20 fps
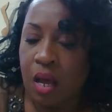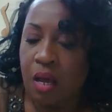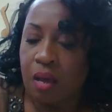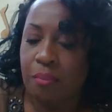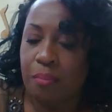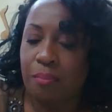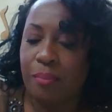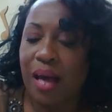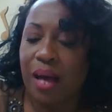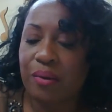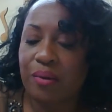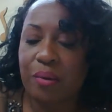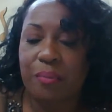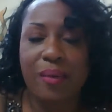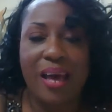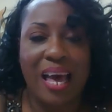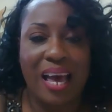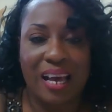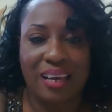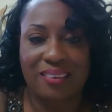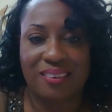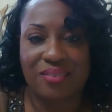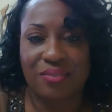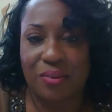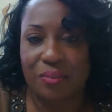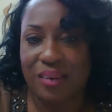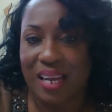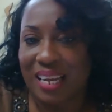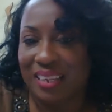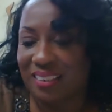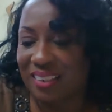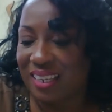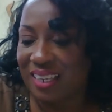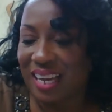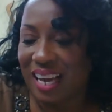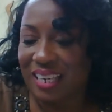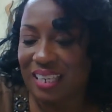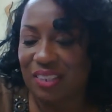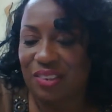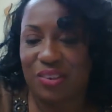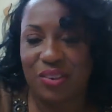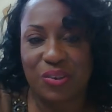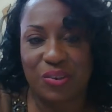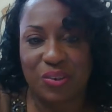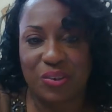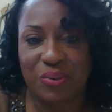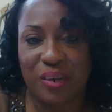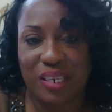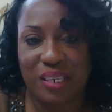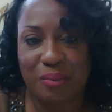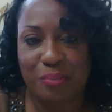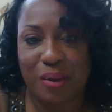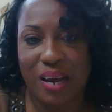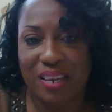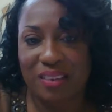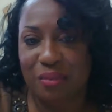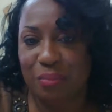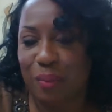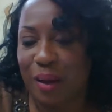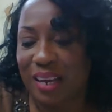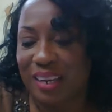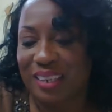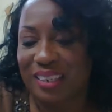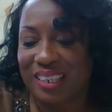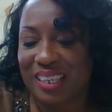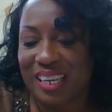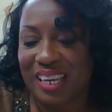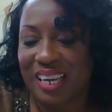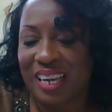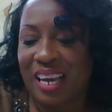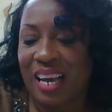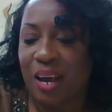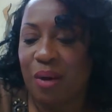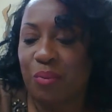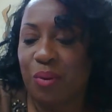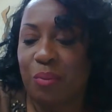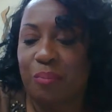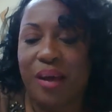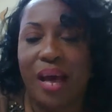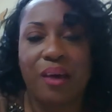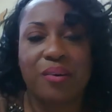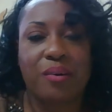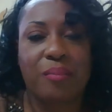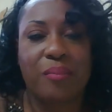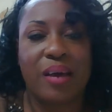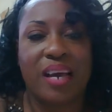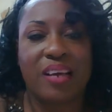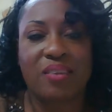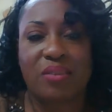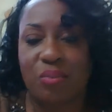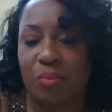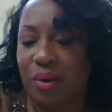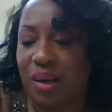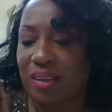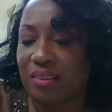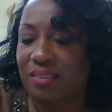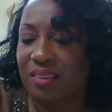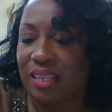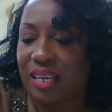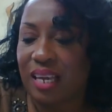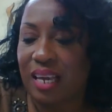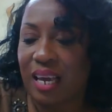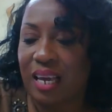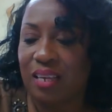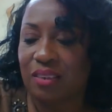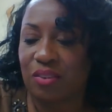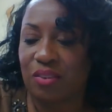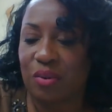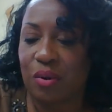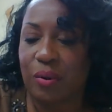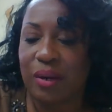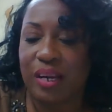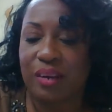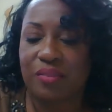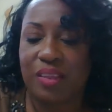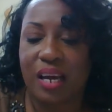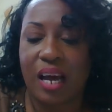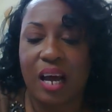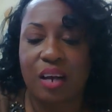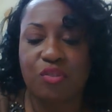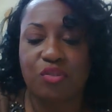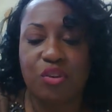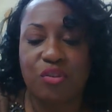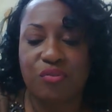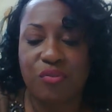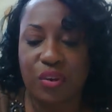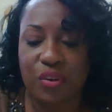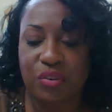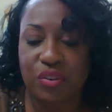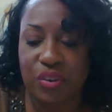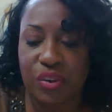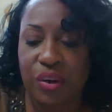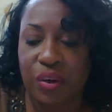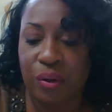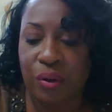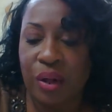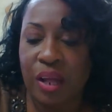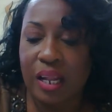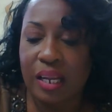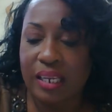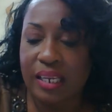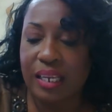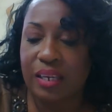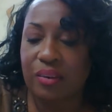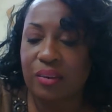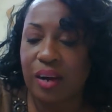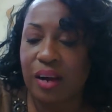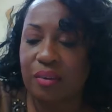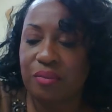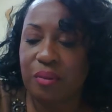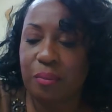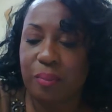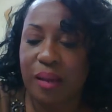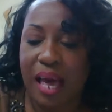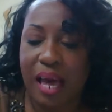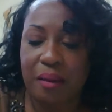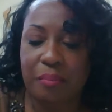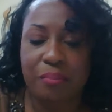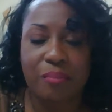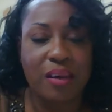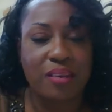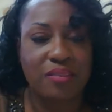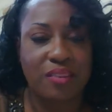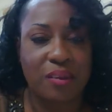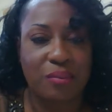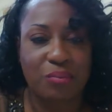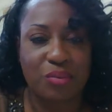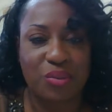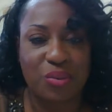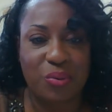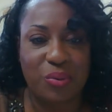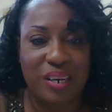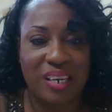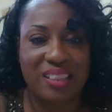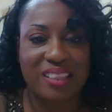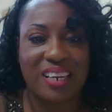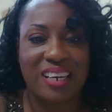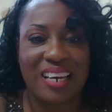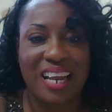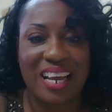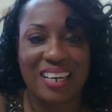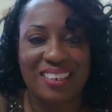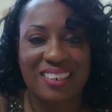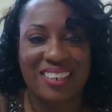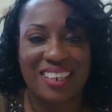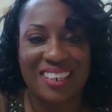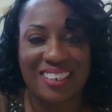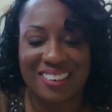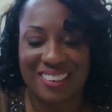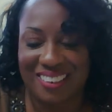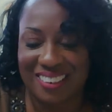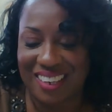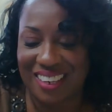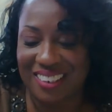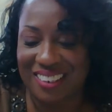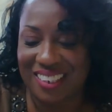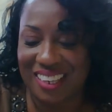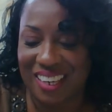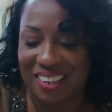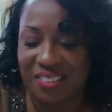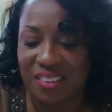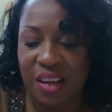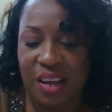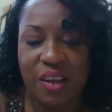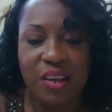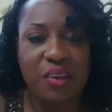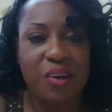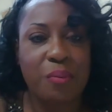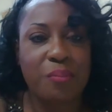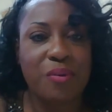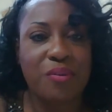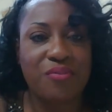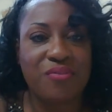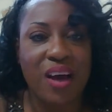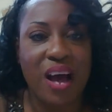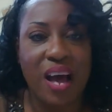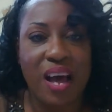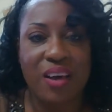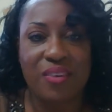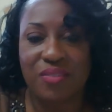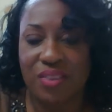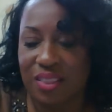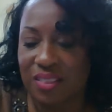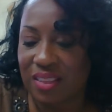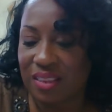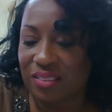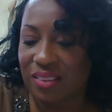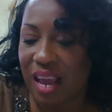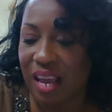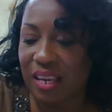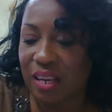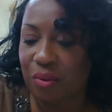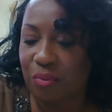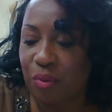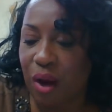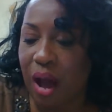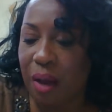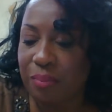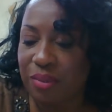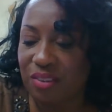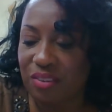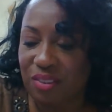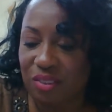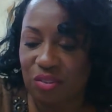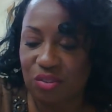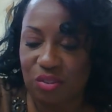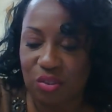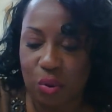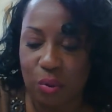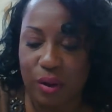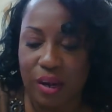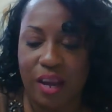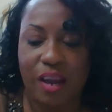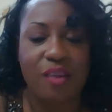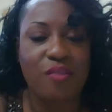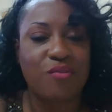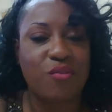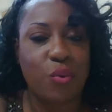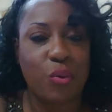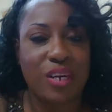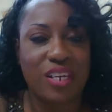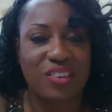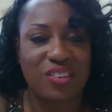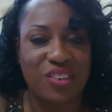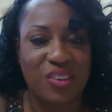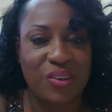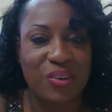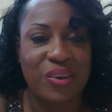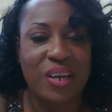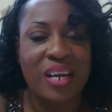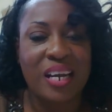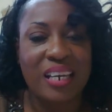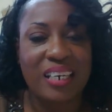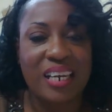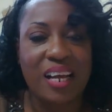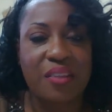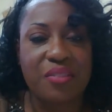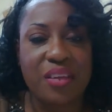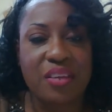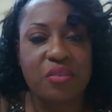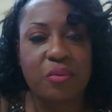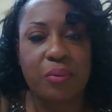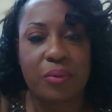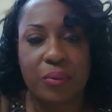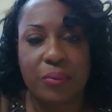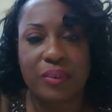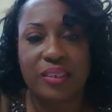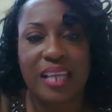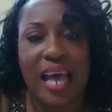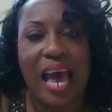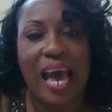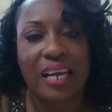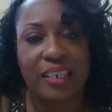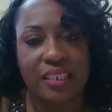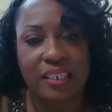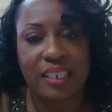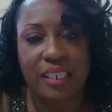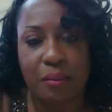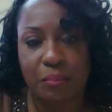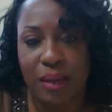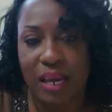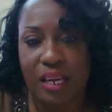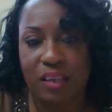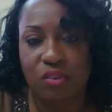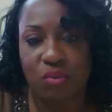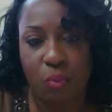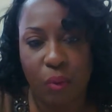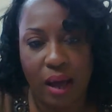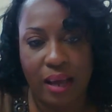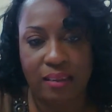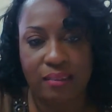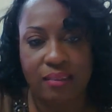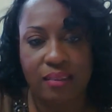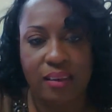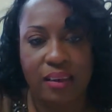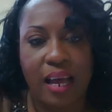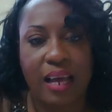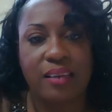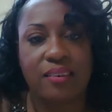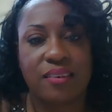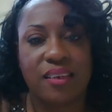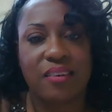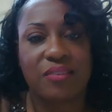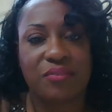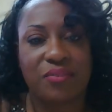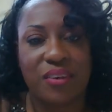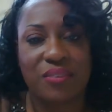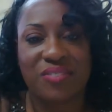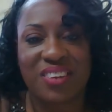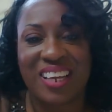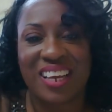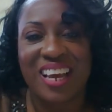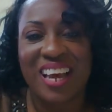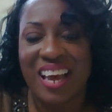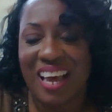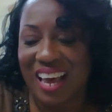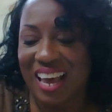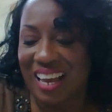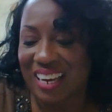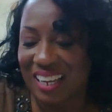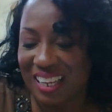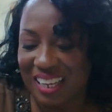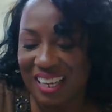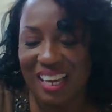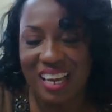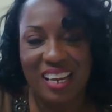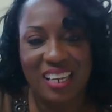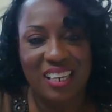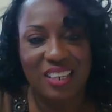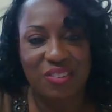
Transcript: Malcolm X from 1992, directed by Spike Lee. Well, Malcolm X was the story of the controversial leader of the black Muslims during the 1960s. Number 5, the Jackie Robinson story, 42. Now, this one was actually made twice, in 1950 and again in